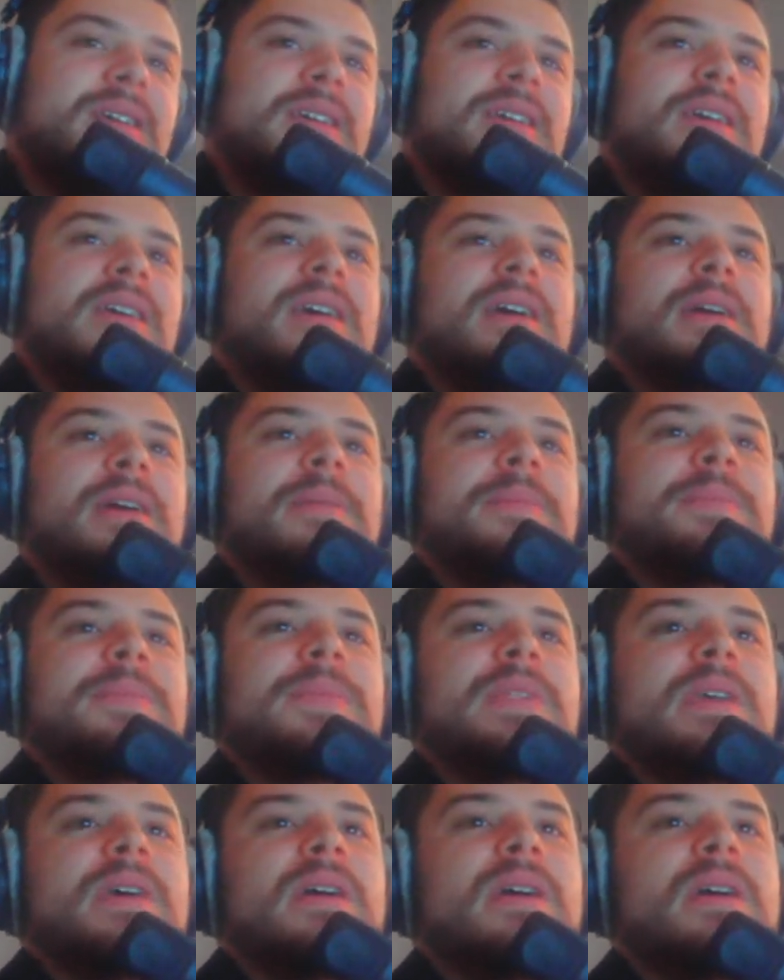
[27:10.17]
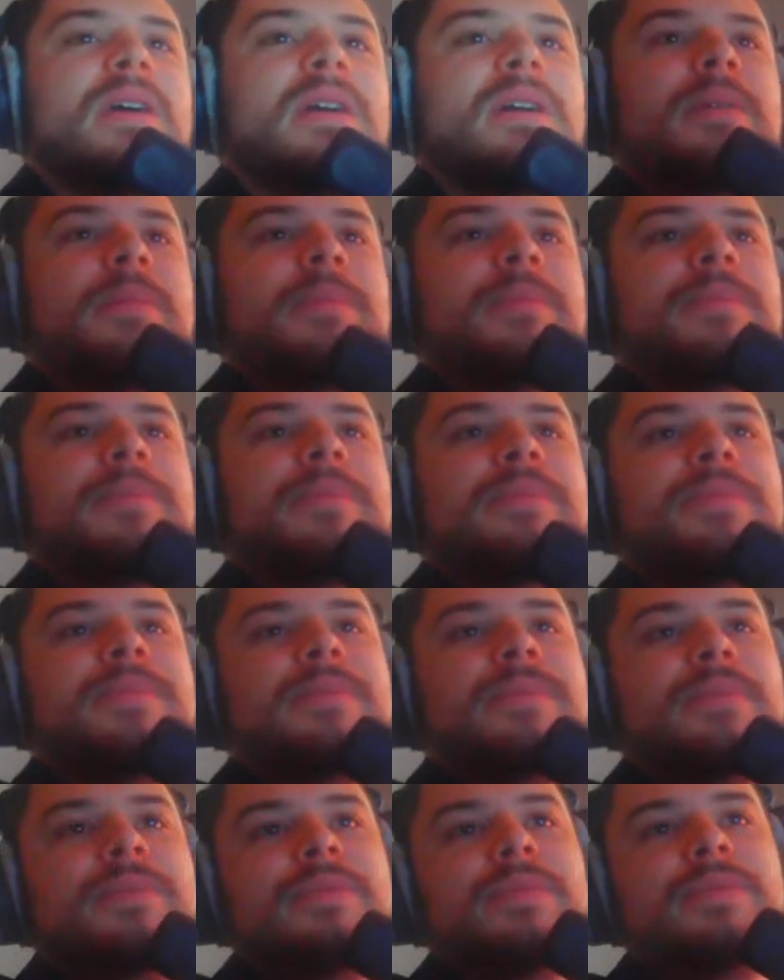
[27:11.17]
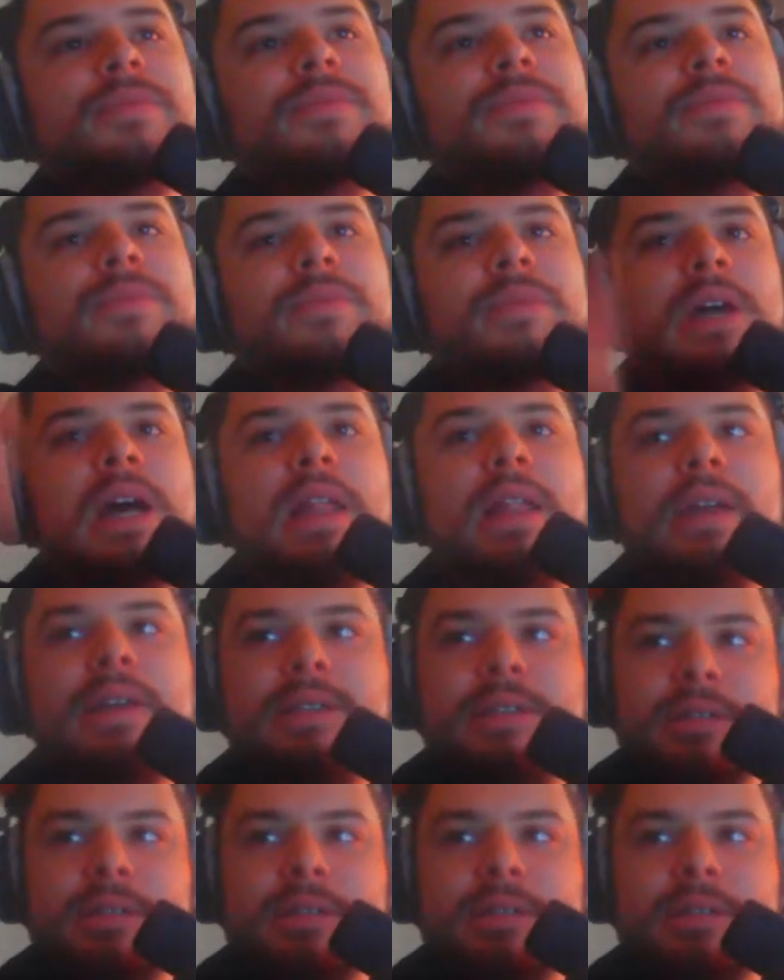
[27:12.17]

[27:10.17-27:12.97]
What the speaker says: Yeah. I like